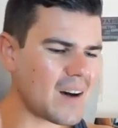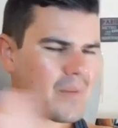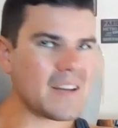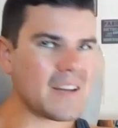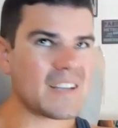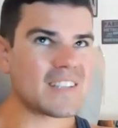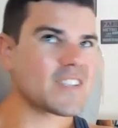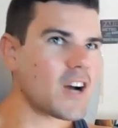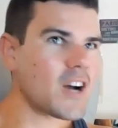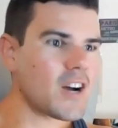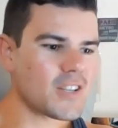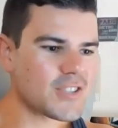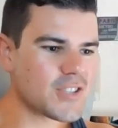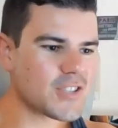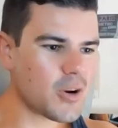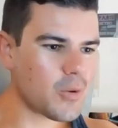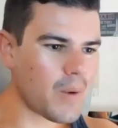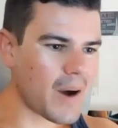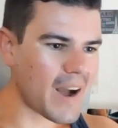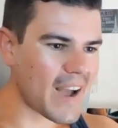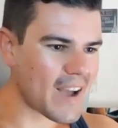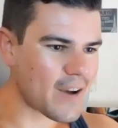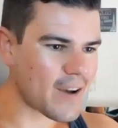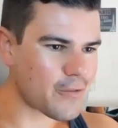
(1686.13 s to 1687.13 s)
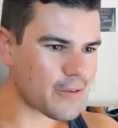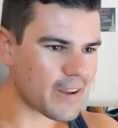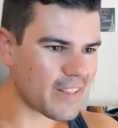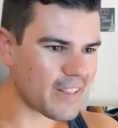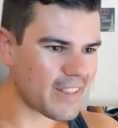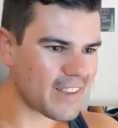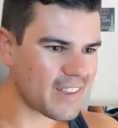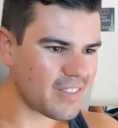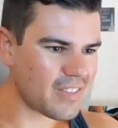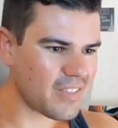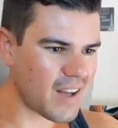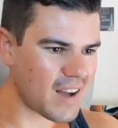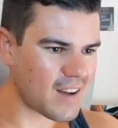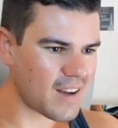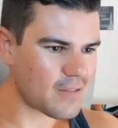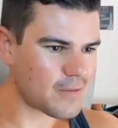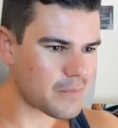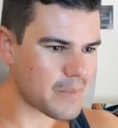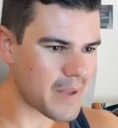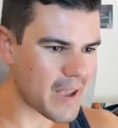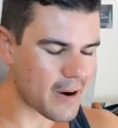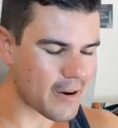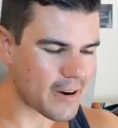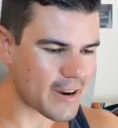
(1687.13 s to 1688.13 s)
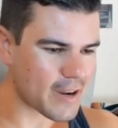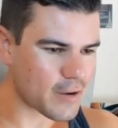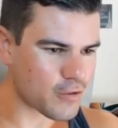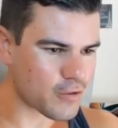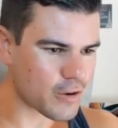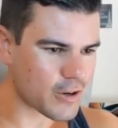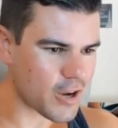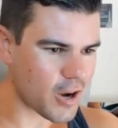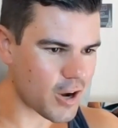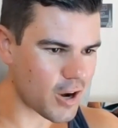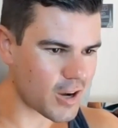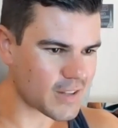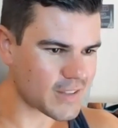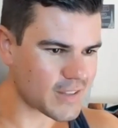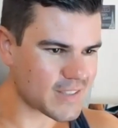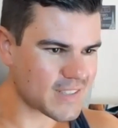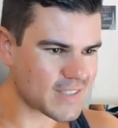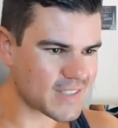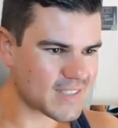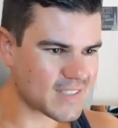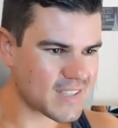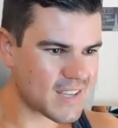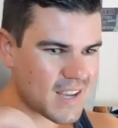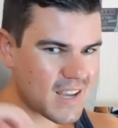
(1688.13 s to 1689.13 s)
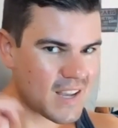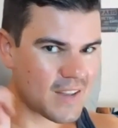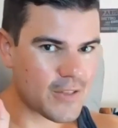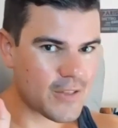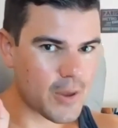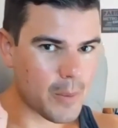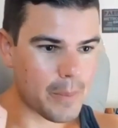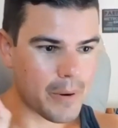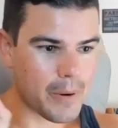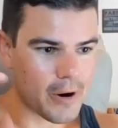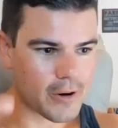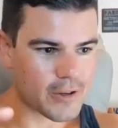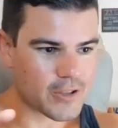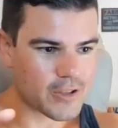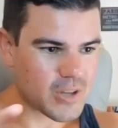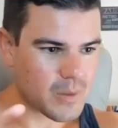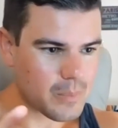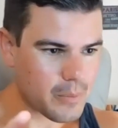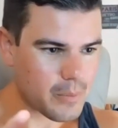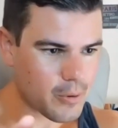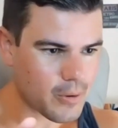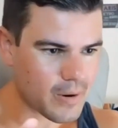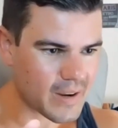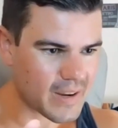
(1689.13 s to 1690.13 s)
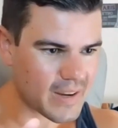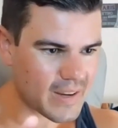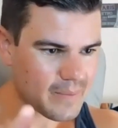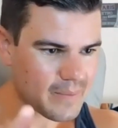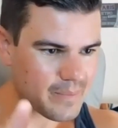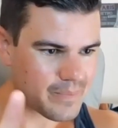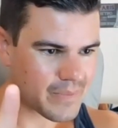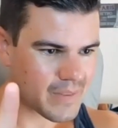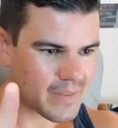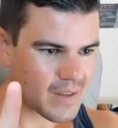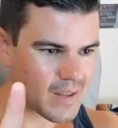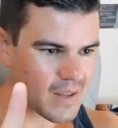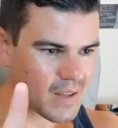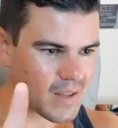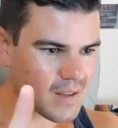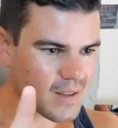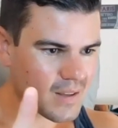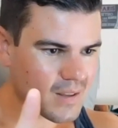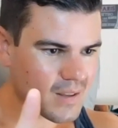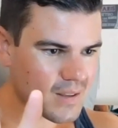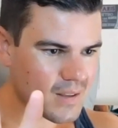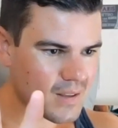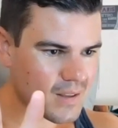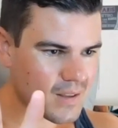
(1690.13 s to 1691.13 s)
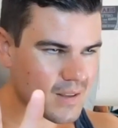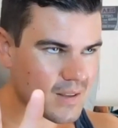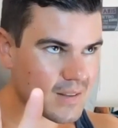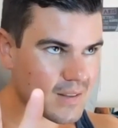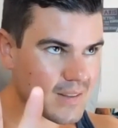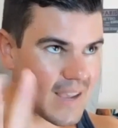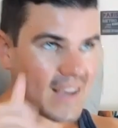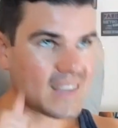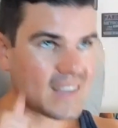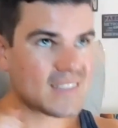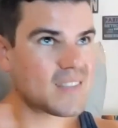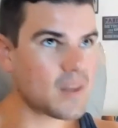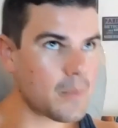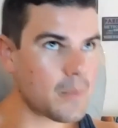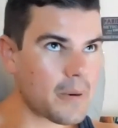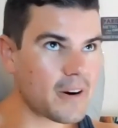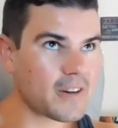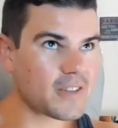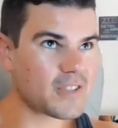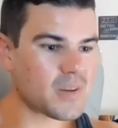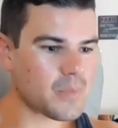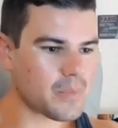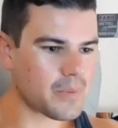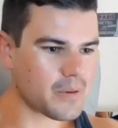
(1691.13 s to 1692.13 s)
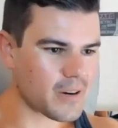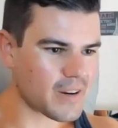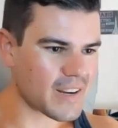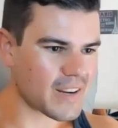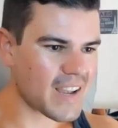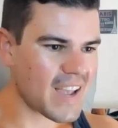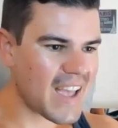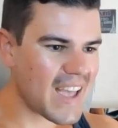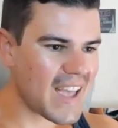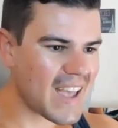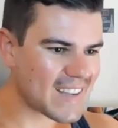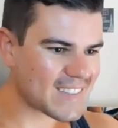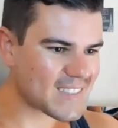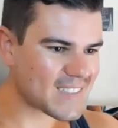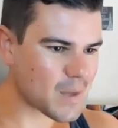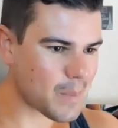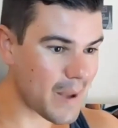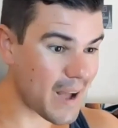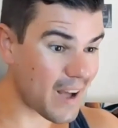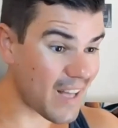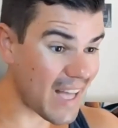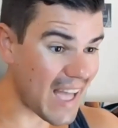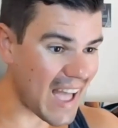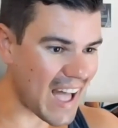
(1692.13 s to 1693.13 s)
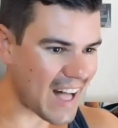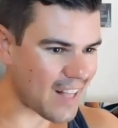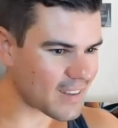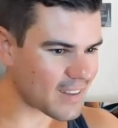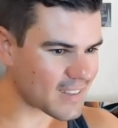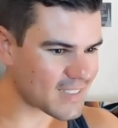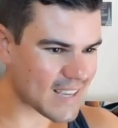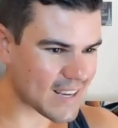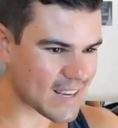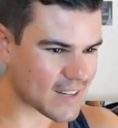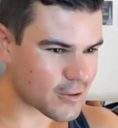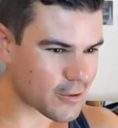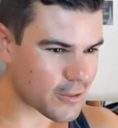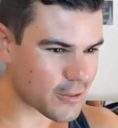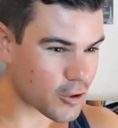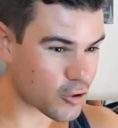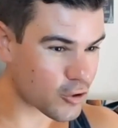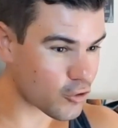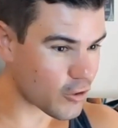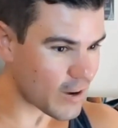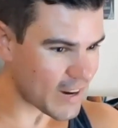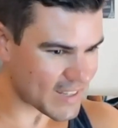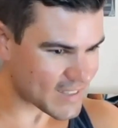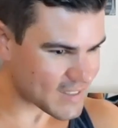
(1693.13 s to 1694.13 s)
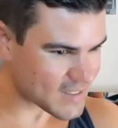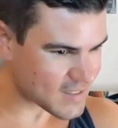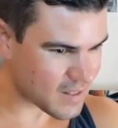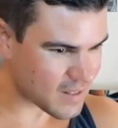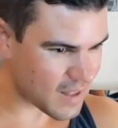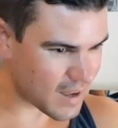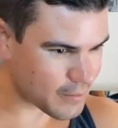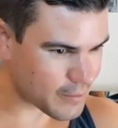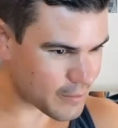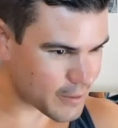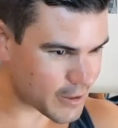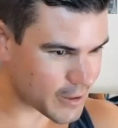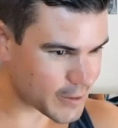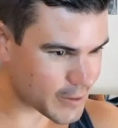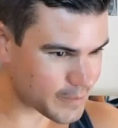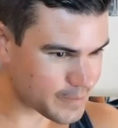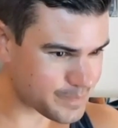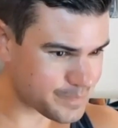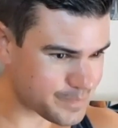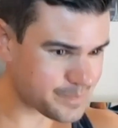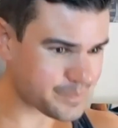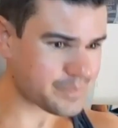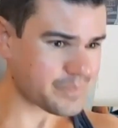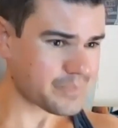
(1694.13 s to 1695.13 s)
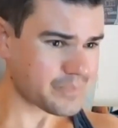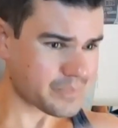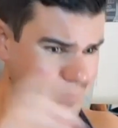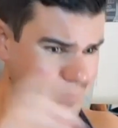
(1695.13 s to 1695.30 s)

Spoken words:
It's also why I really love Mary Renault's The Persian Boy. Yes, The Persian Boy. It's about Alexander the Great's lover.